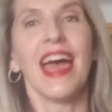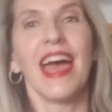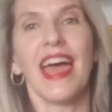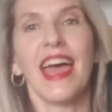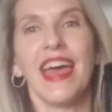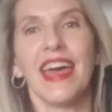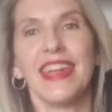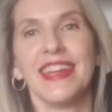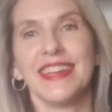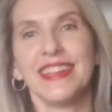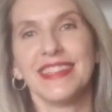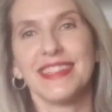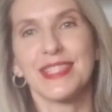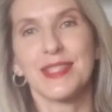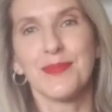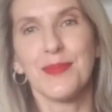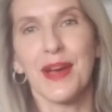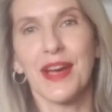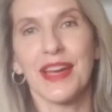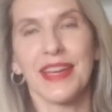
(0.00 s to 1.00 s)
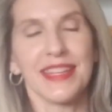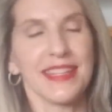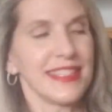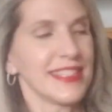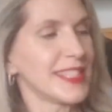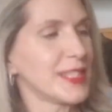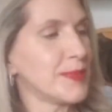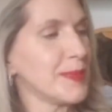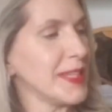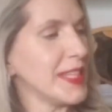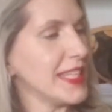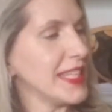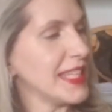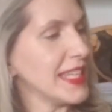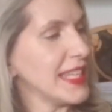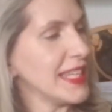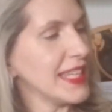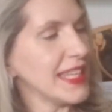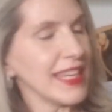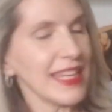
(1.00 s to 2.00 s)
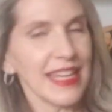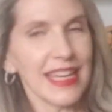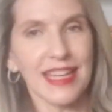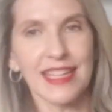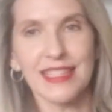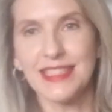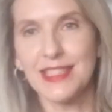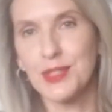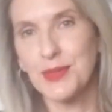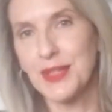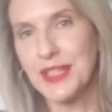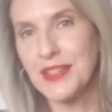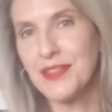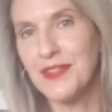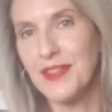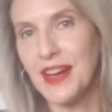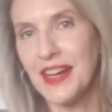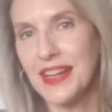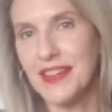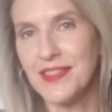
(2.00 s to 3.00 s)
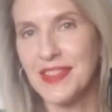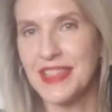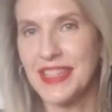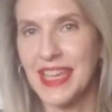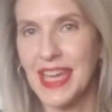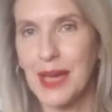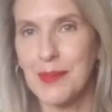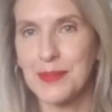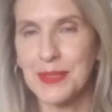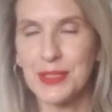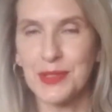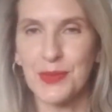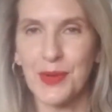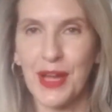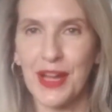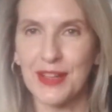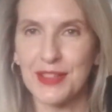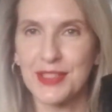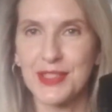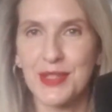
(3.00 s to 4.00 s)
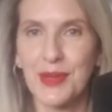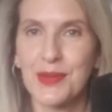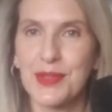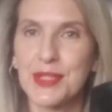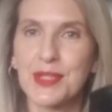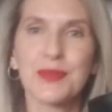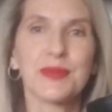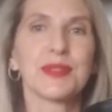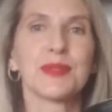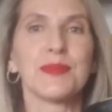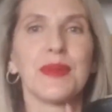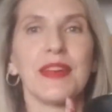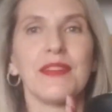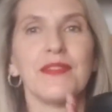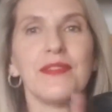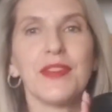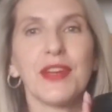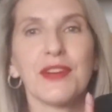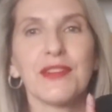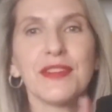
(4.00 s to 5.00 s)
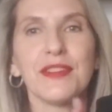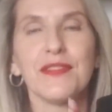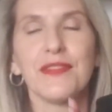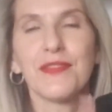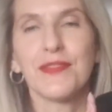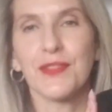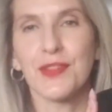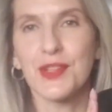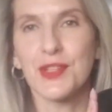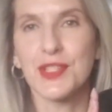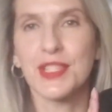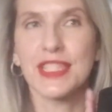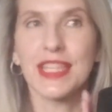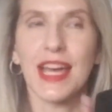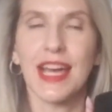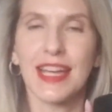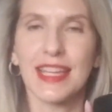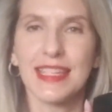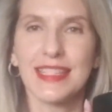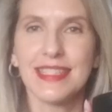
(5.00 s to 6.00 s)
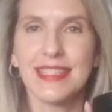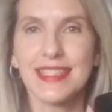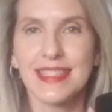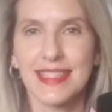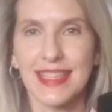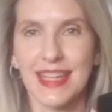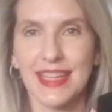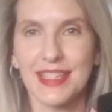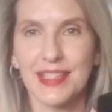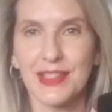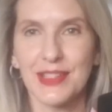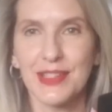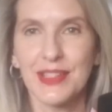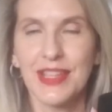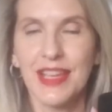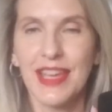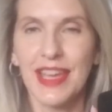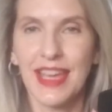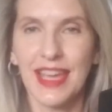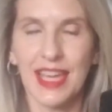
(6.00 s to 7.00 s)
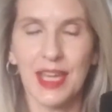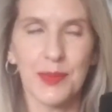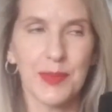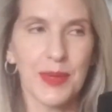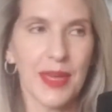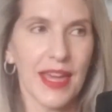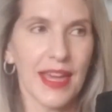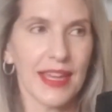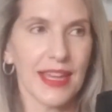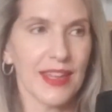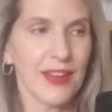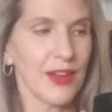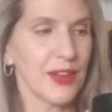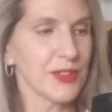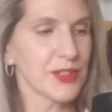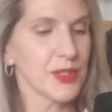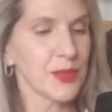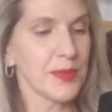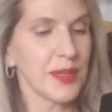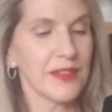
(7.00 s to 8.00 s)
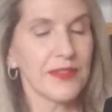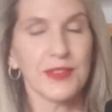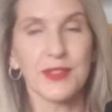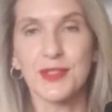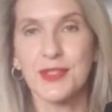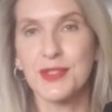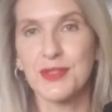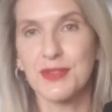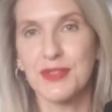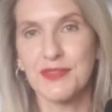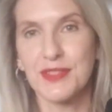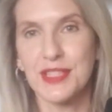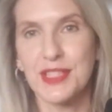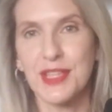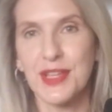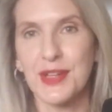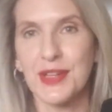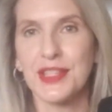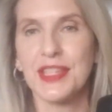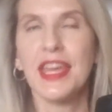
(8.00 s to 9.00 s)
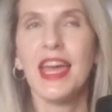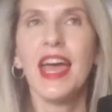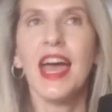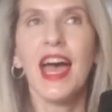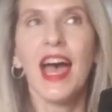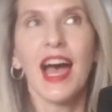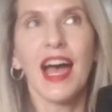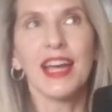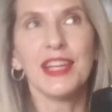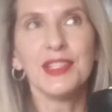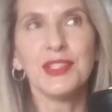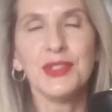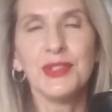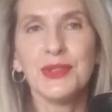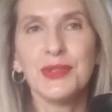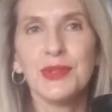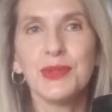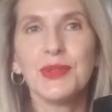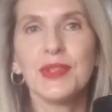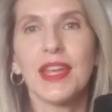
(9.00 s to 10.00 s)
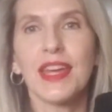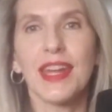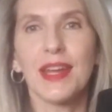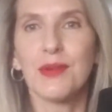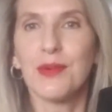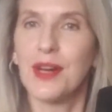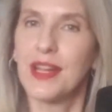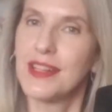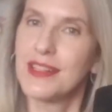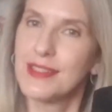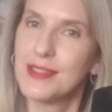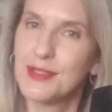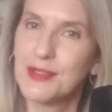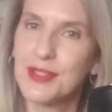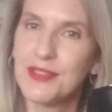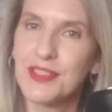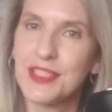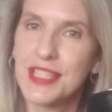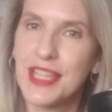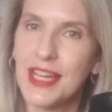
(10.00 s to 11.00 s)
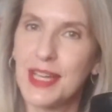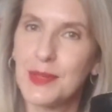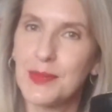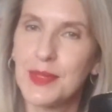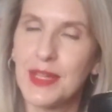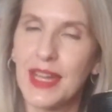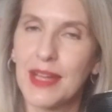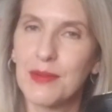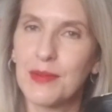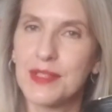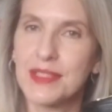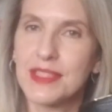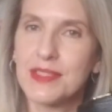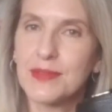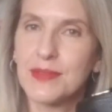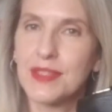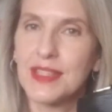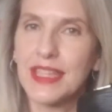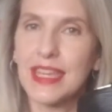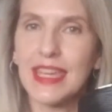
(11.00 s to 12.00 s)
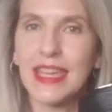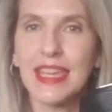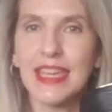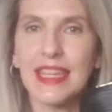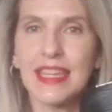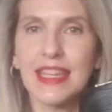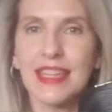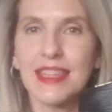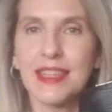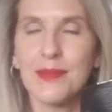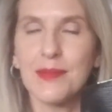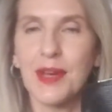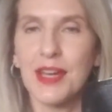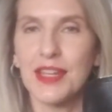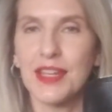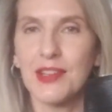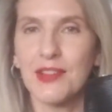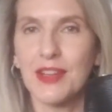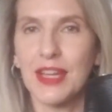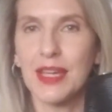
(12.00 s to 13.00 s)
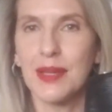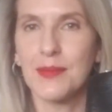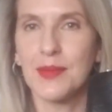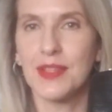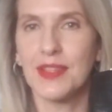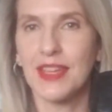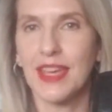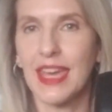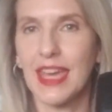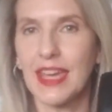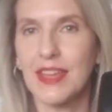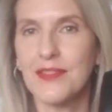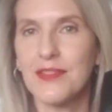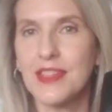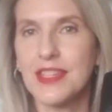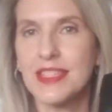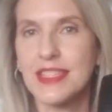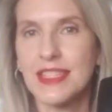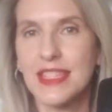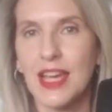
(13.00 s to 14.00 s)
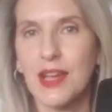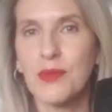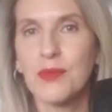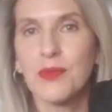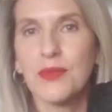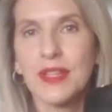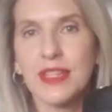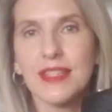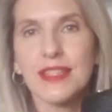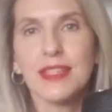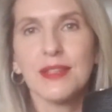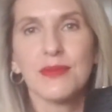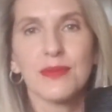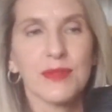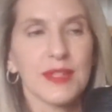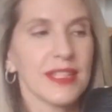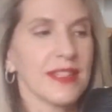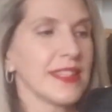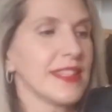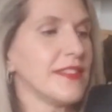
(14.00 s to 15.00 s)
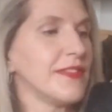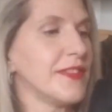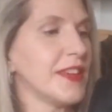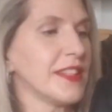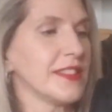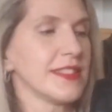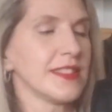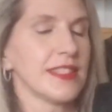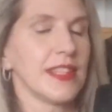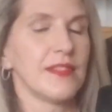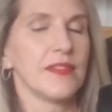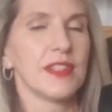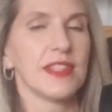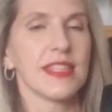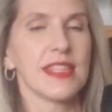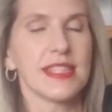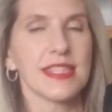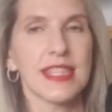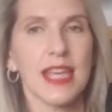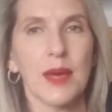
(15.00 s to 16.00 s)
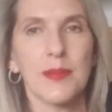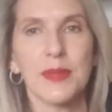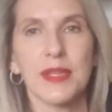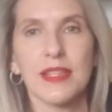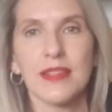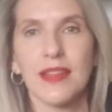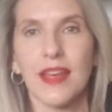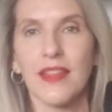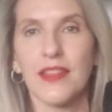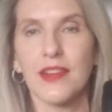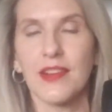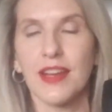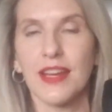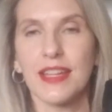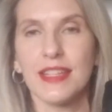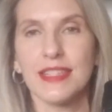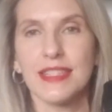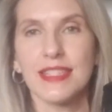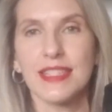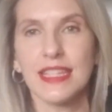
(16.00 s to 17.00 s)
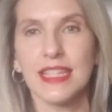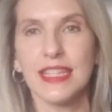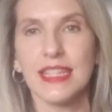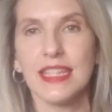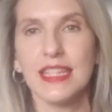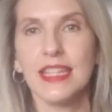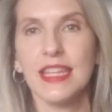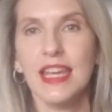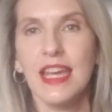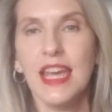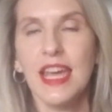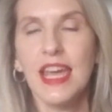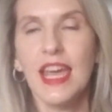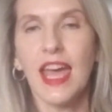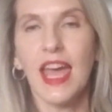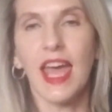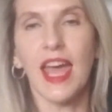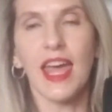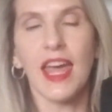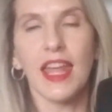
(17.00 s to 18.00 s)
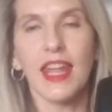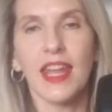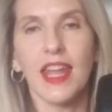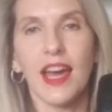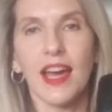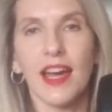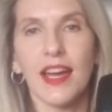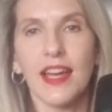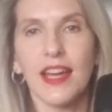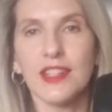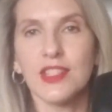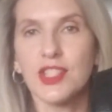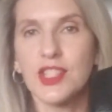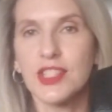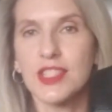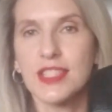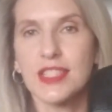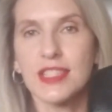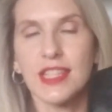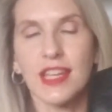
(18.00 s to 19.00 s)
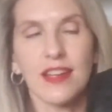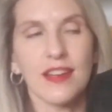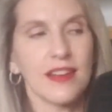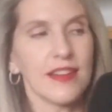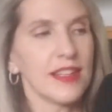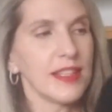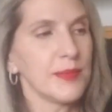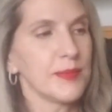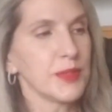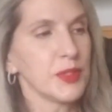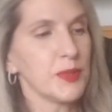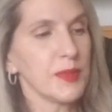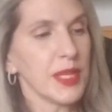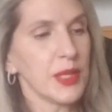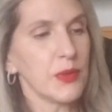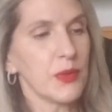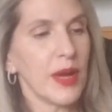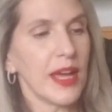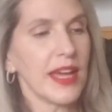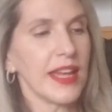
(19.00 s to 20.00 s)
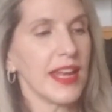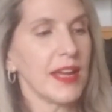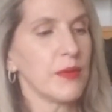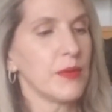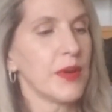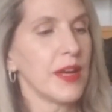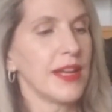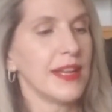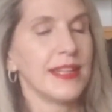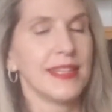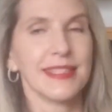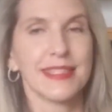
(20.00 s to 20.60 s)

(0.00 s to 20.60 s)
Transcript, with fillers: and it is my Speedy 25 in the Epi Noir. So this was my very first high-end designer handbag and also my first Louis Vuitton. I knew that I wanted a Louis Vuitton, but I wasn't really keen on the monogram and the canvas. I really, really fell in love with this Epi leather. I had seen it and I, I just, uh, it blew me away and I wanted it